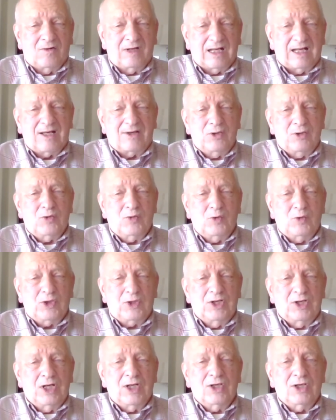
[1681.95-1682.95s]
you
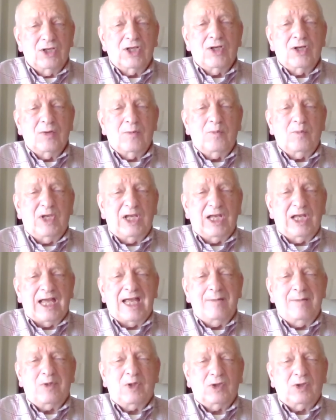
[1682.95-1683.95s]
would be
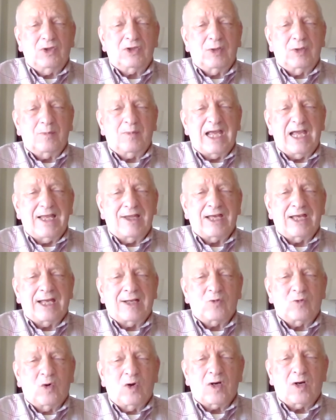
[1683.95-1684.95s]
able to make that
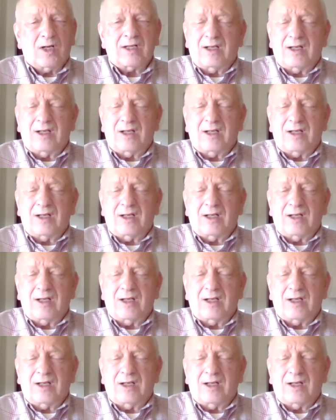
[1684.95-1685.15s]
work.